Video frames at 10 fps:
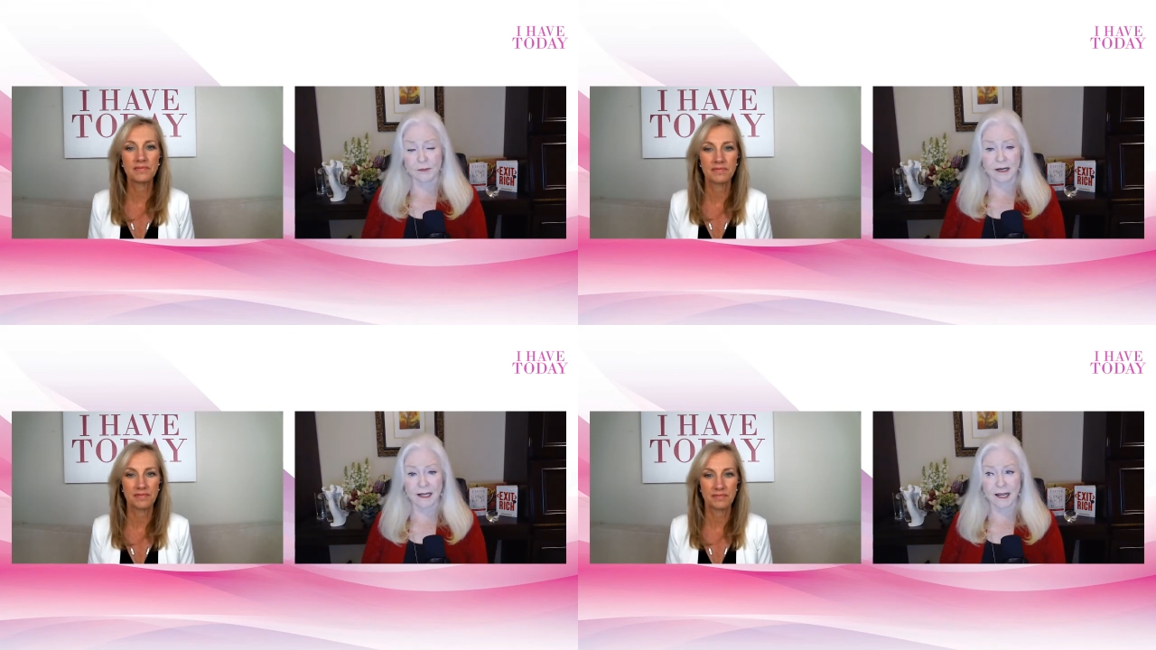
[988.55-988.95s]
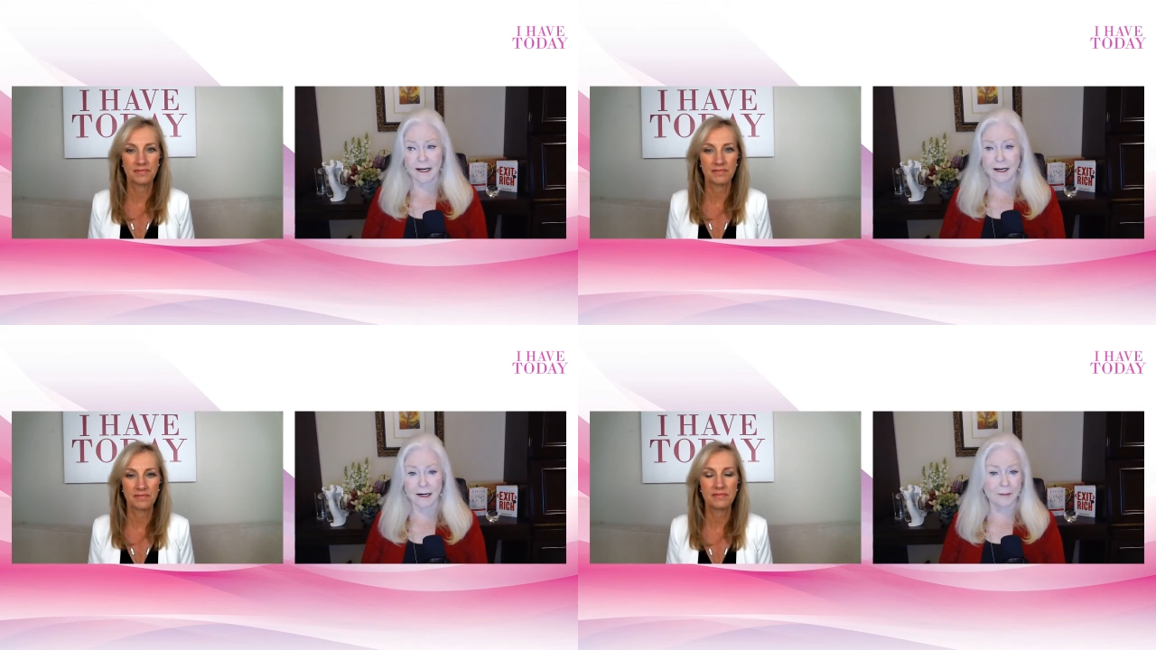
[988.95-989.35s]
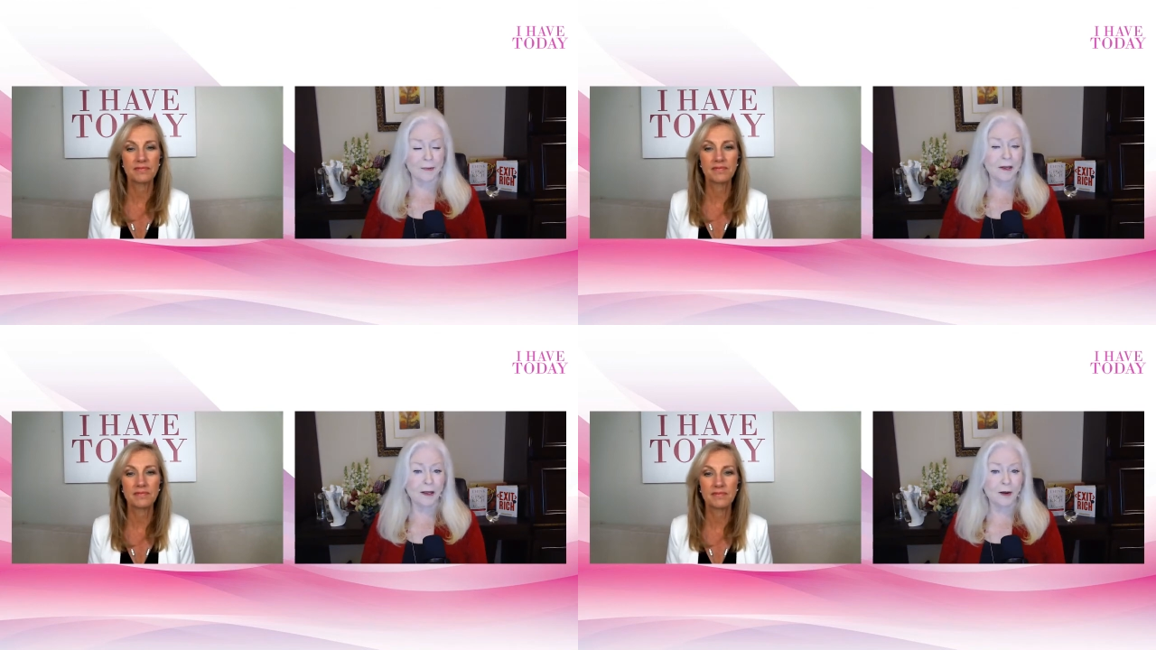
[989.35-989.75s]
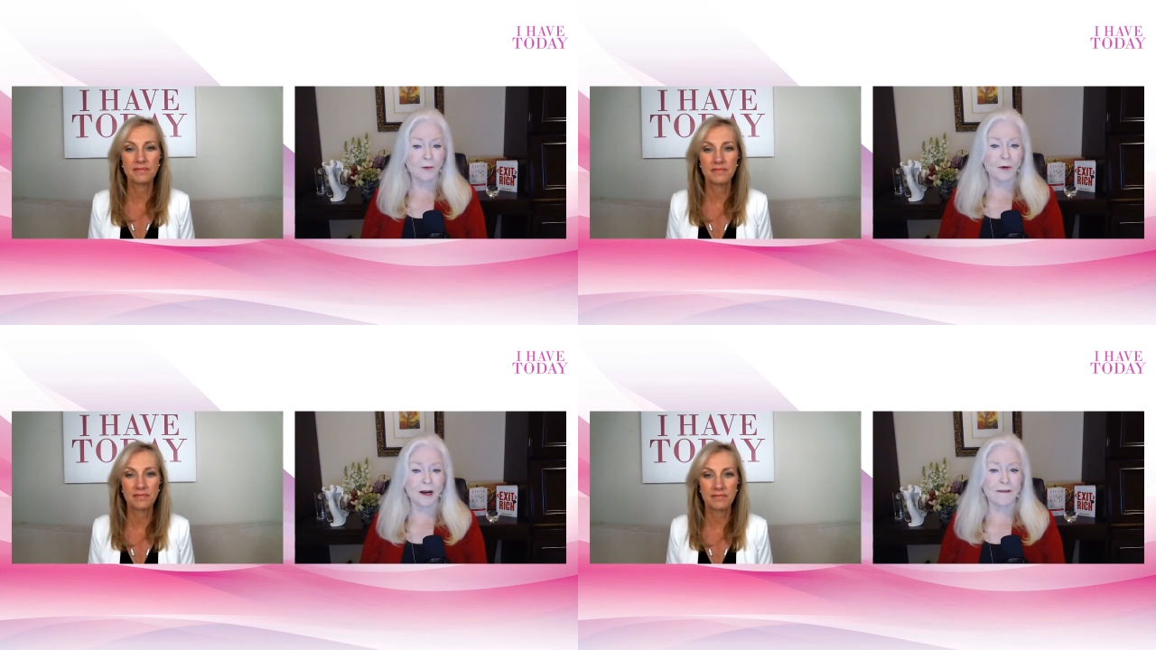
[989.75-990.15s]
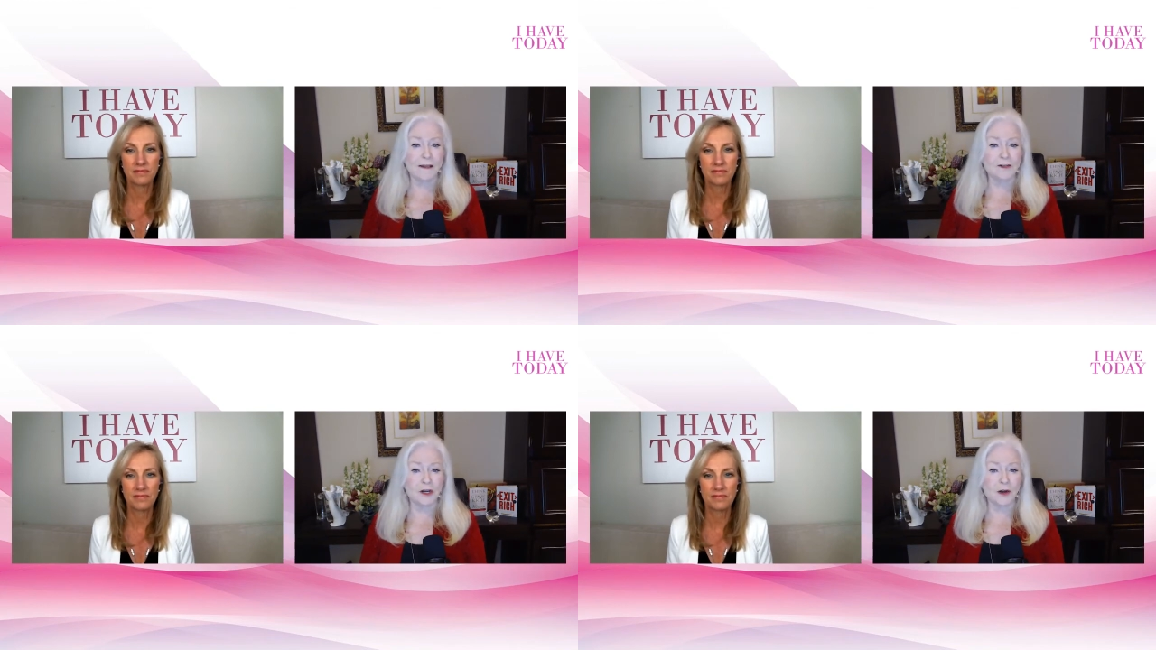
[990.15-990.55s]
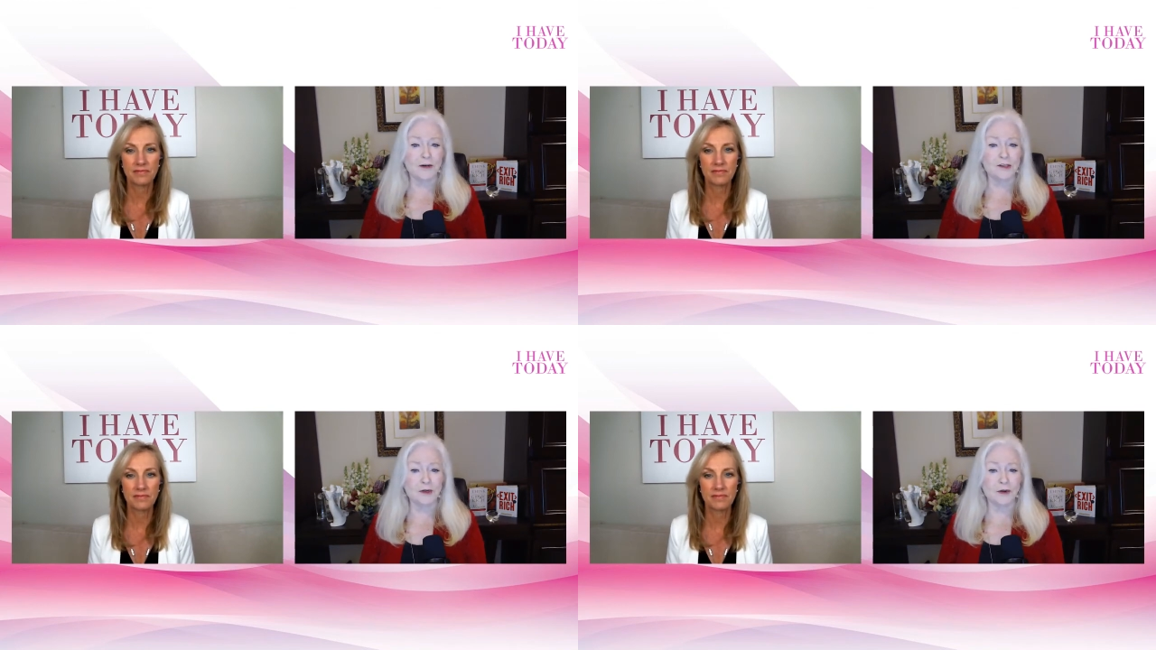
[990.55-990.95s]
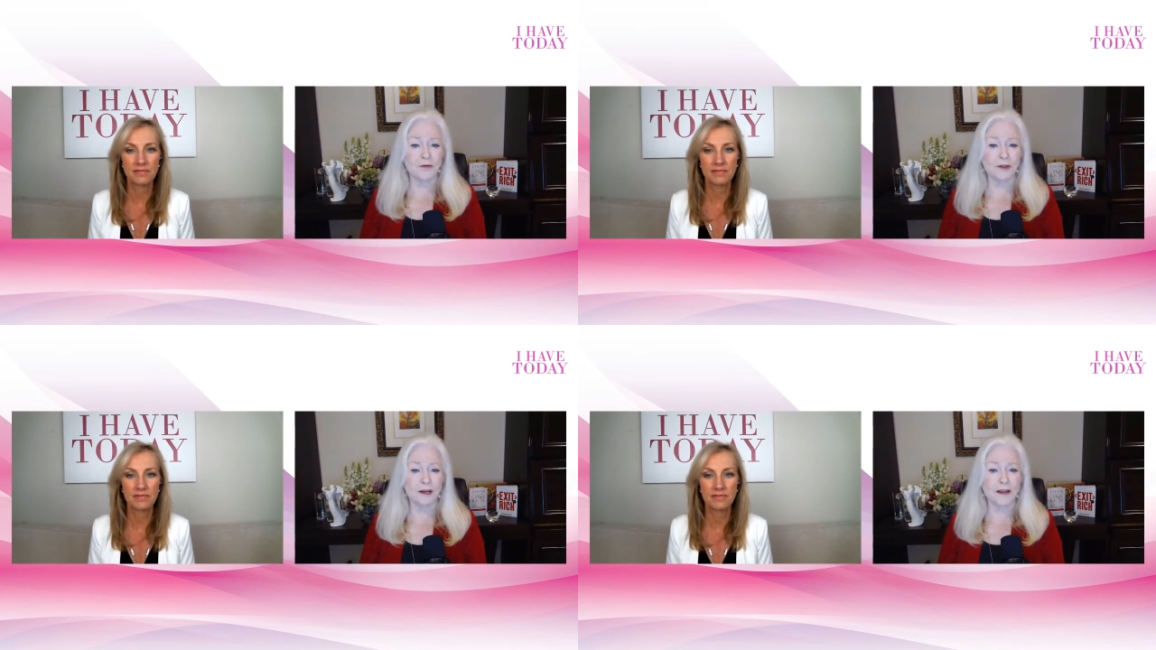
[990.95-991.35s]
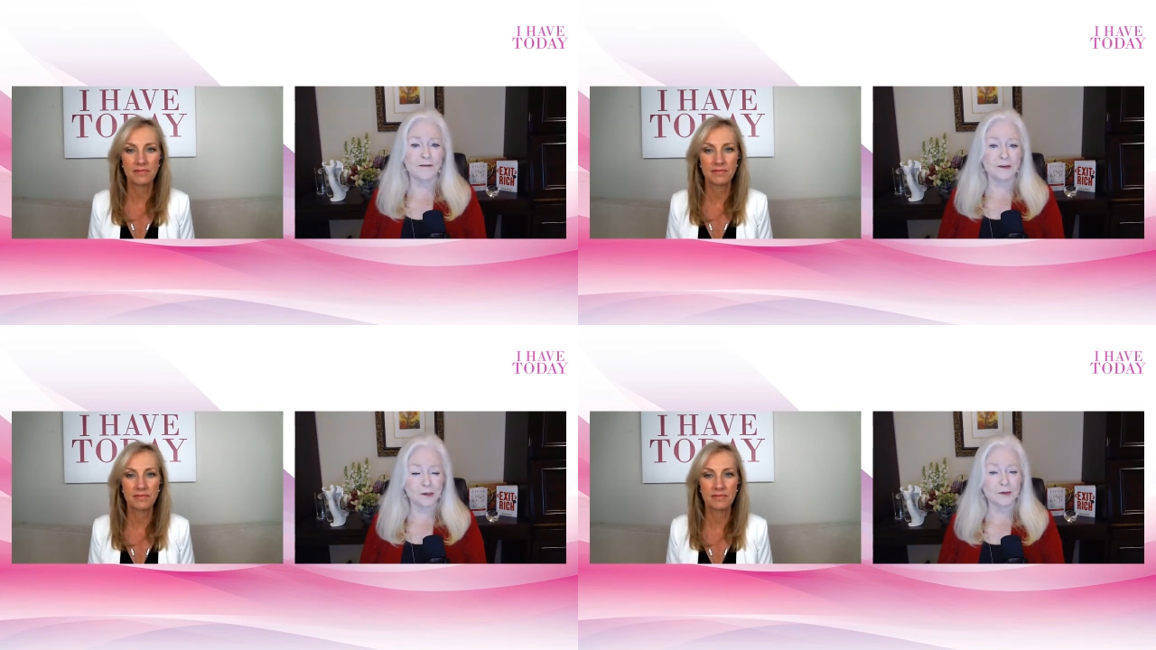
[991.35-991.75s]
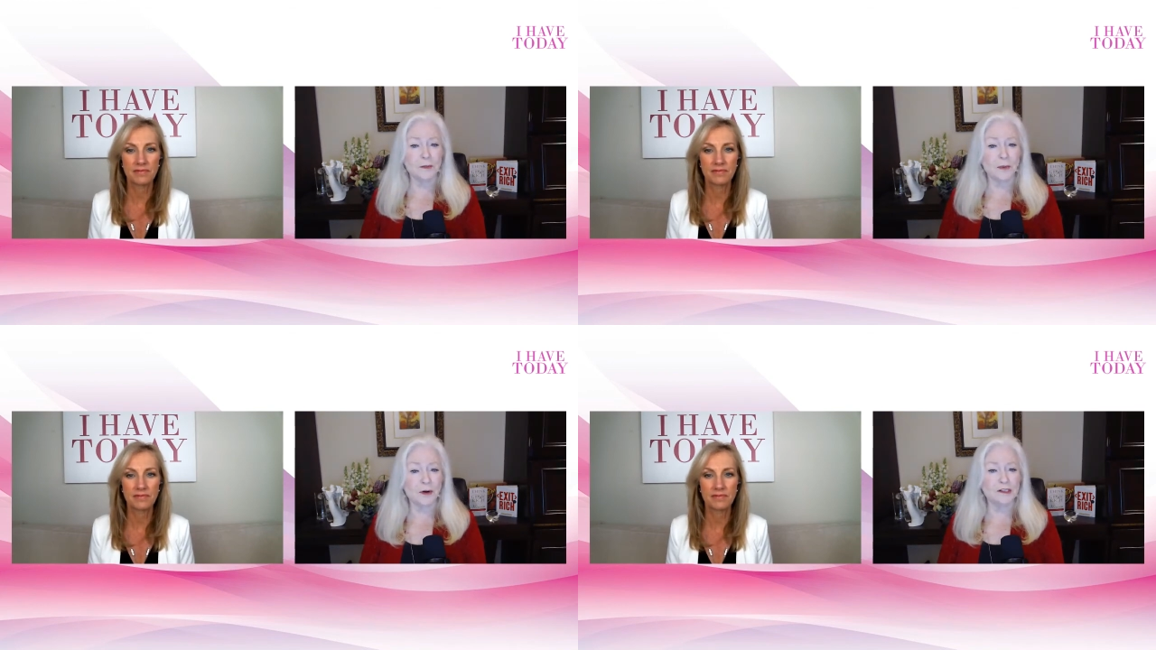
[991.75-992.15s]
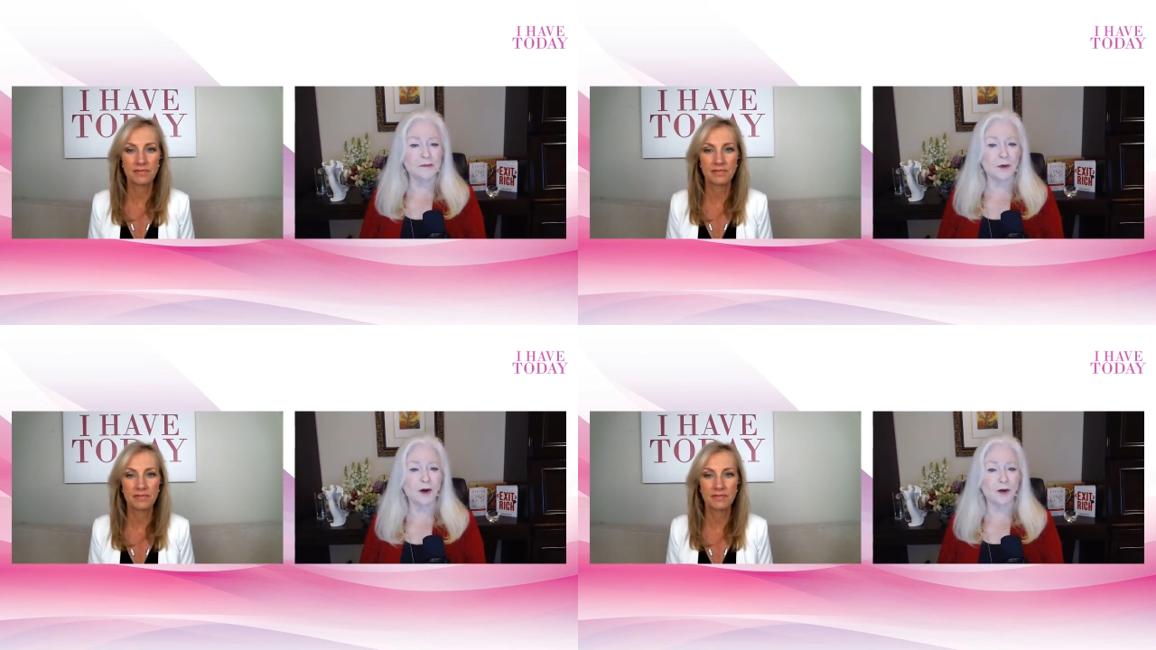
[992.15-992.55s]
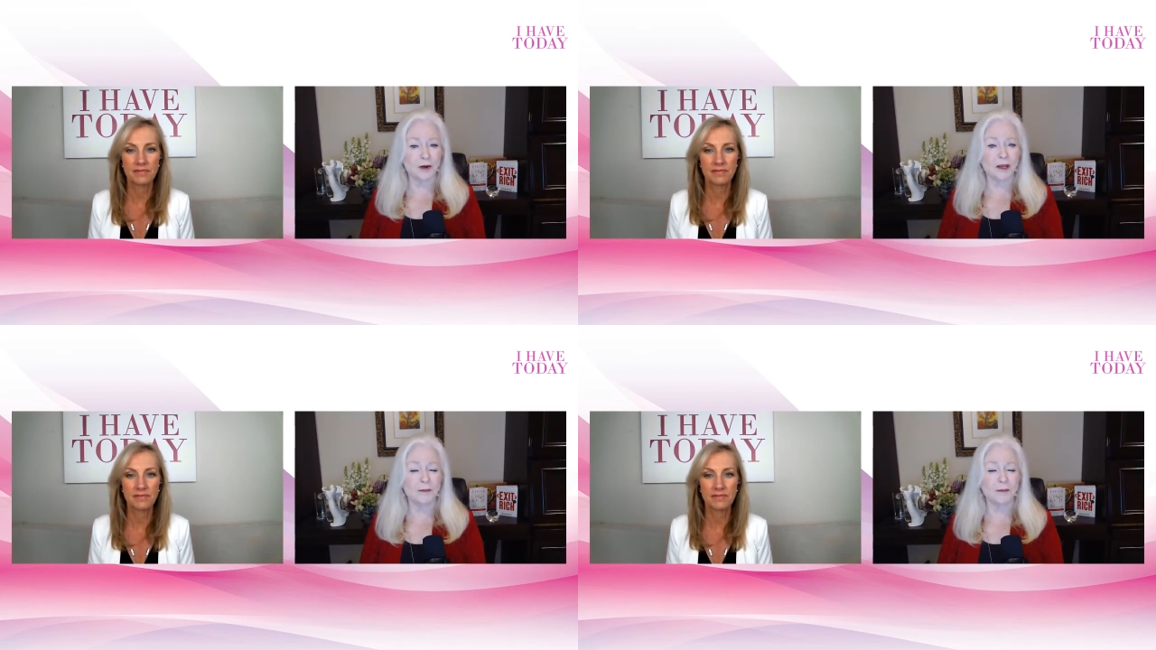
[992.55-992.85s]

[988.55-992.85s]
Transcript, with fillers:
Speaker 1: My dad ended up running the engineering school for the Navy, so he was a pretty smart cookie,